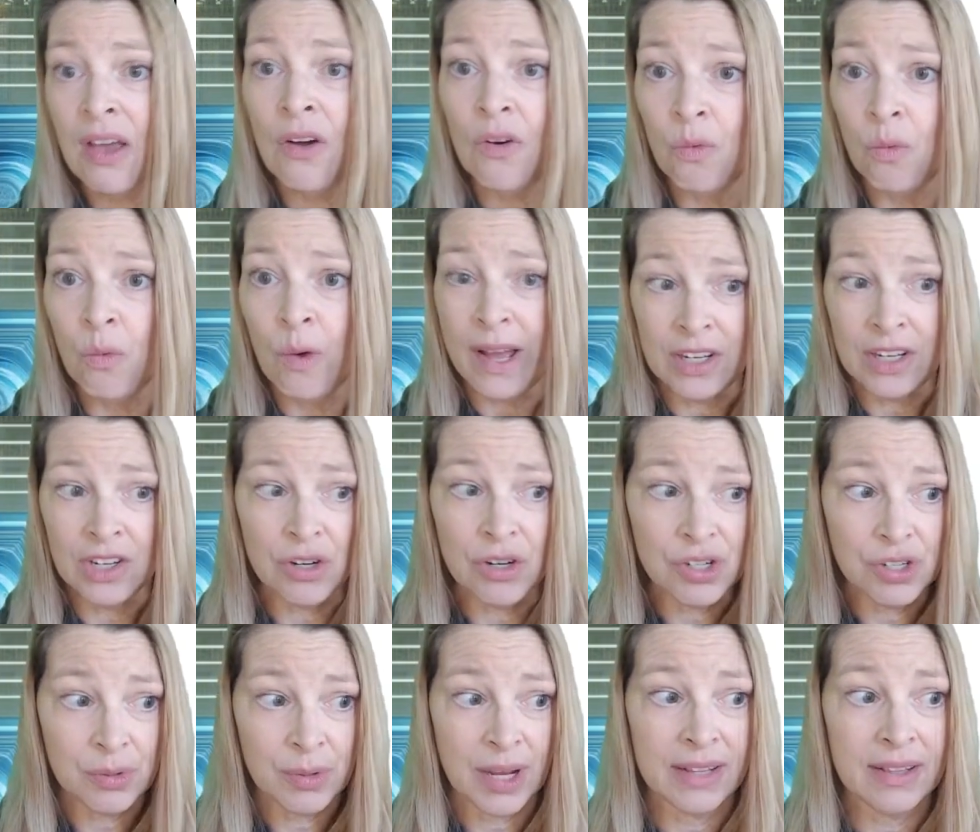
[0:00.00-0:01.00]
When you're
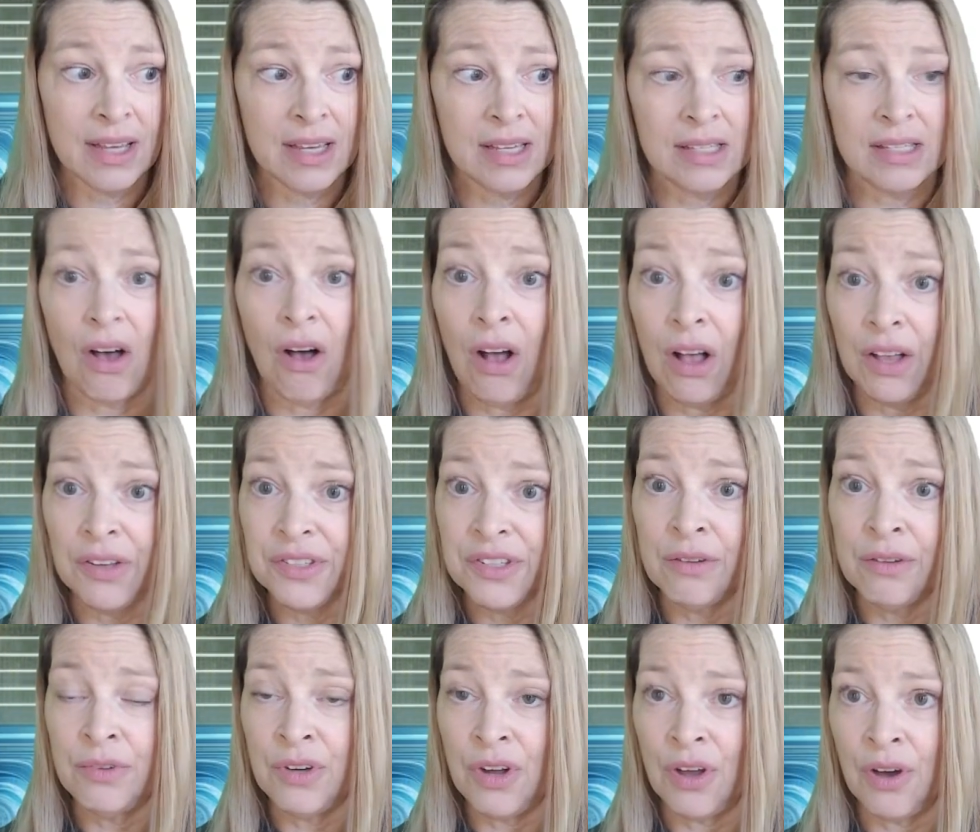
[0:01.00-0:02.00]
doing this, also
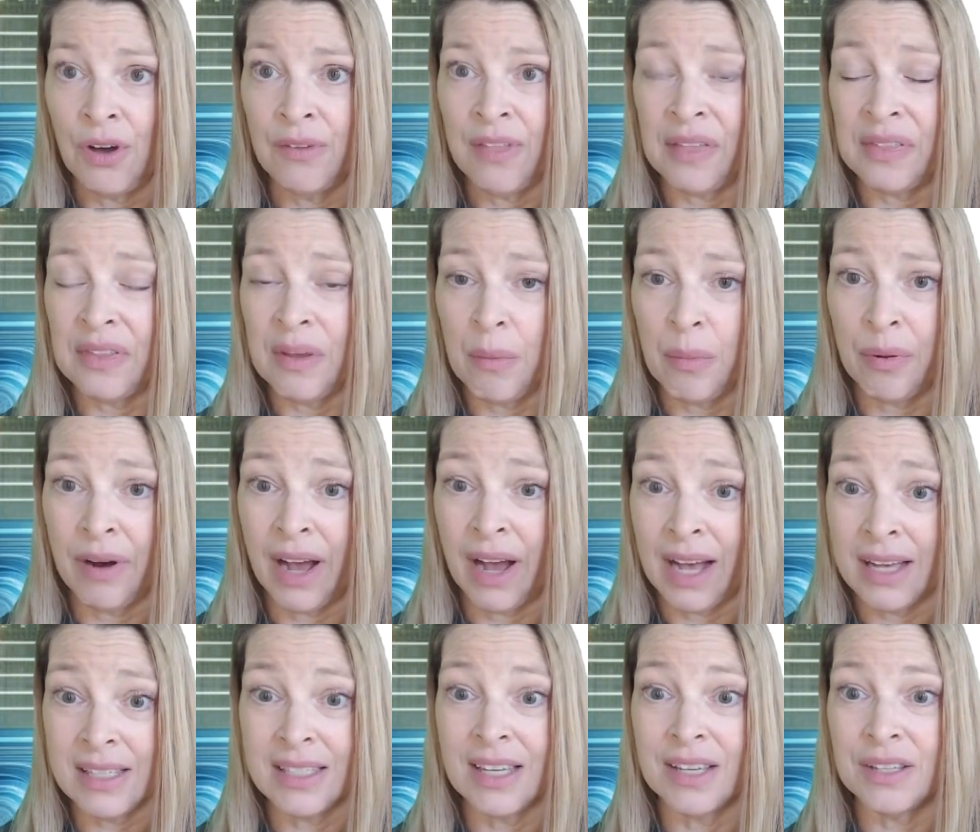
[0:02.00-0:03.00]
know that the
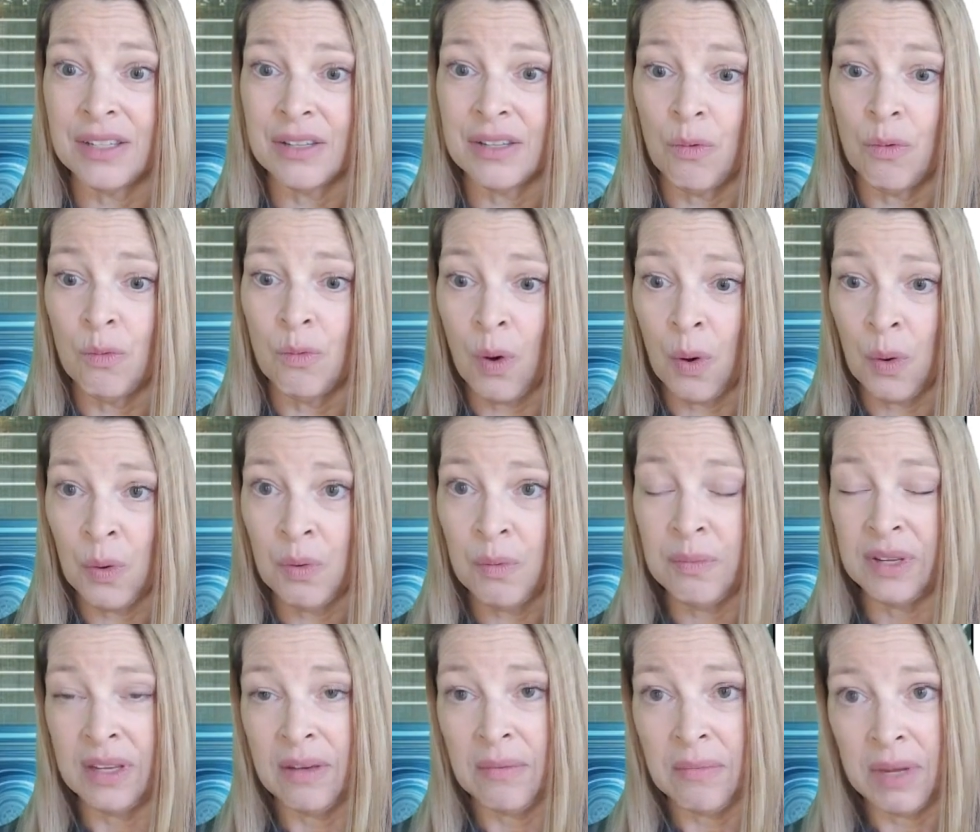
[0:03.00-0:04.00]
process won't
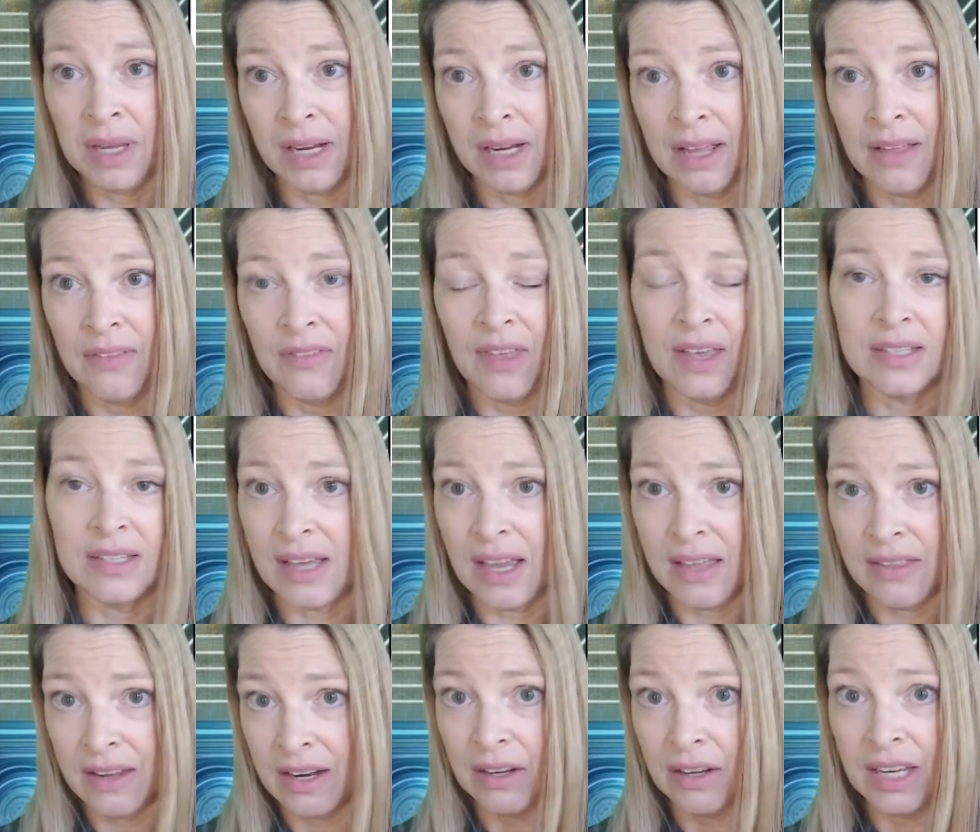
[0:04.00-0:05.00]
be immediate. They say
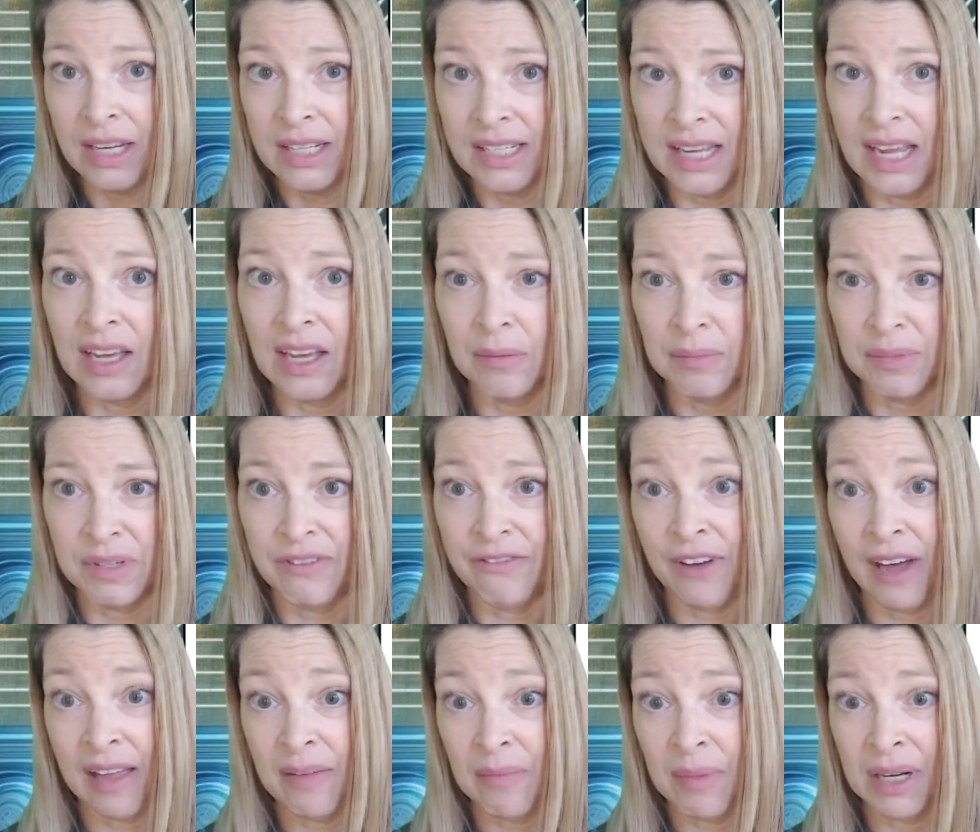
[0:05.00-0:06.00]
that it could take up to
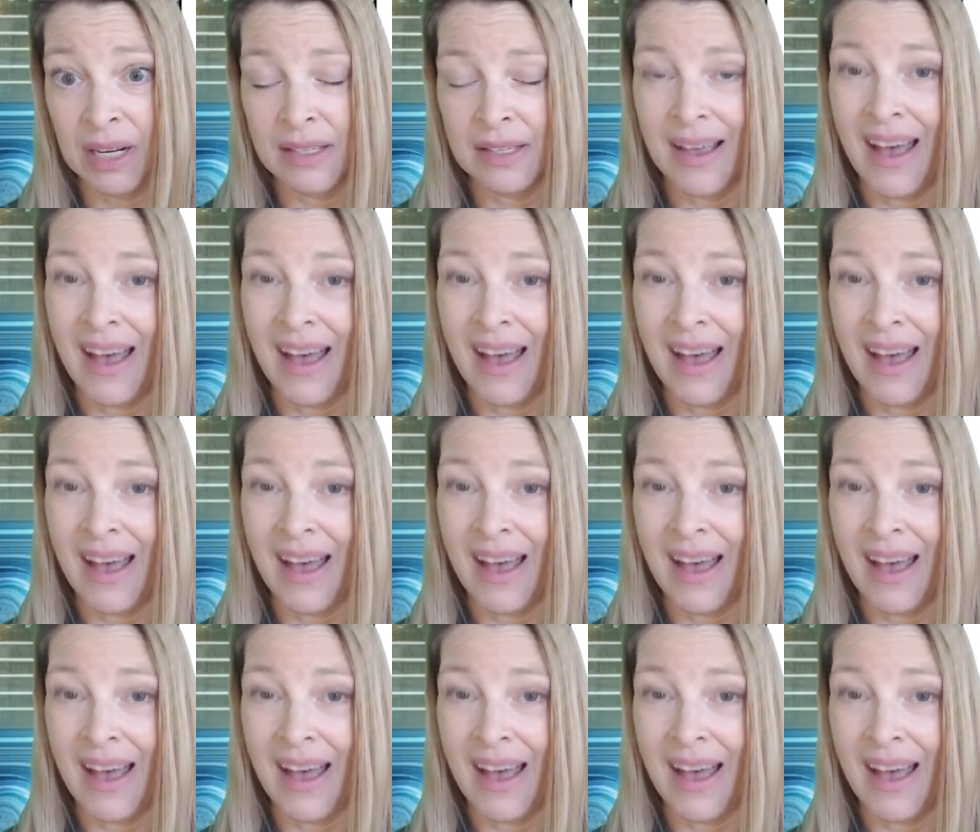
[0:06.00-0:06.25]
5 minutes.